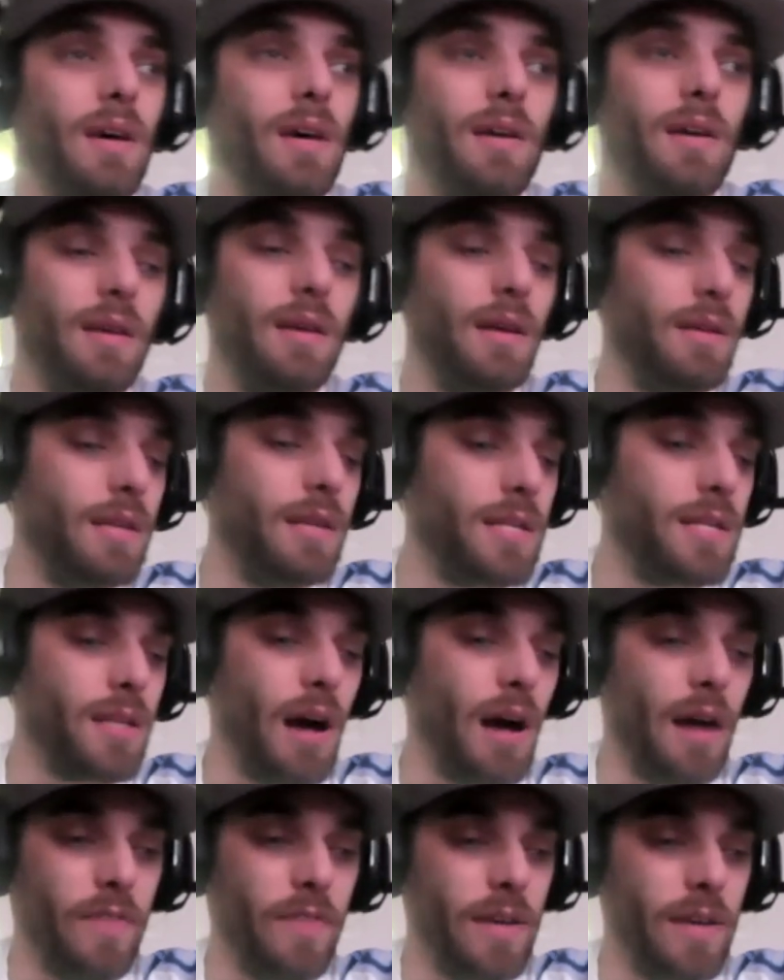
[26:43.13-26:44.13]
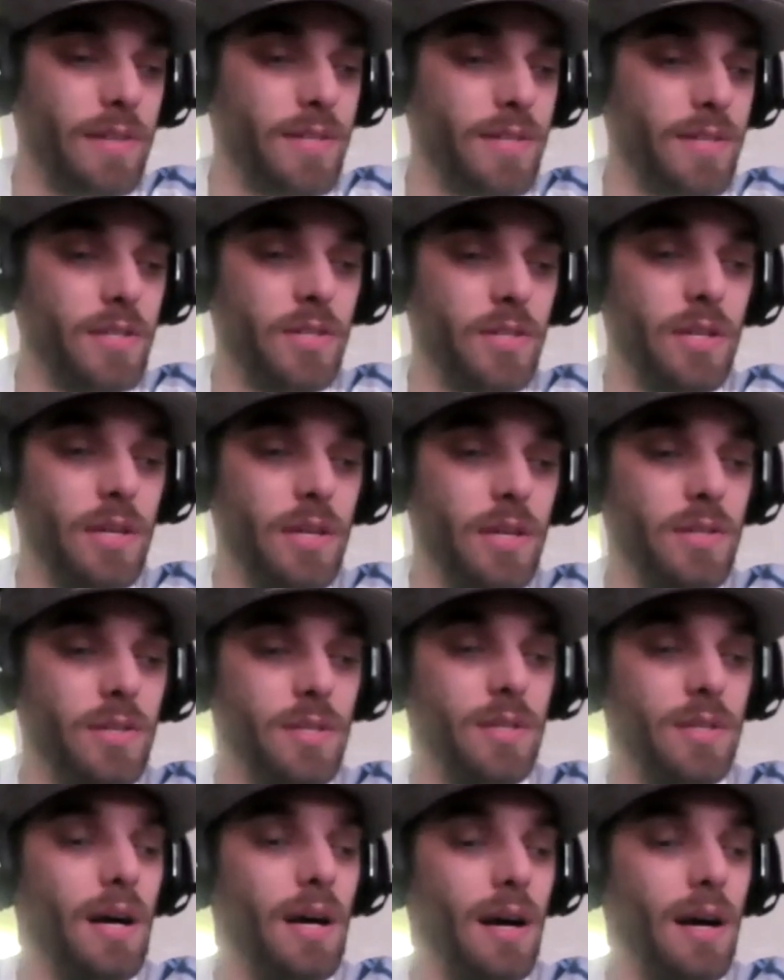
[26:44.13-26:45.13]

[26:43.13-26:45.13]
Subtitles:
This offense is just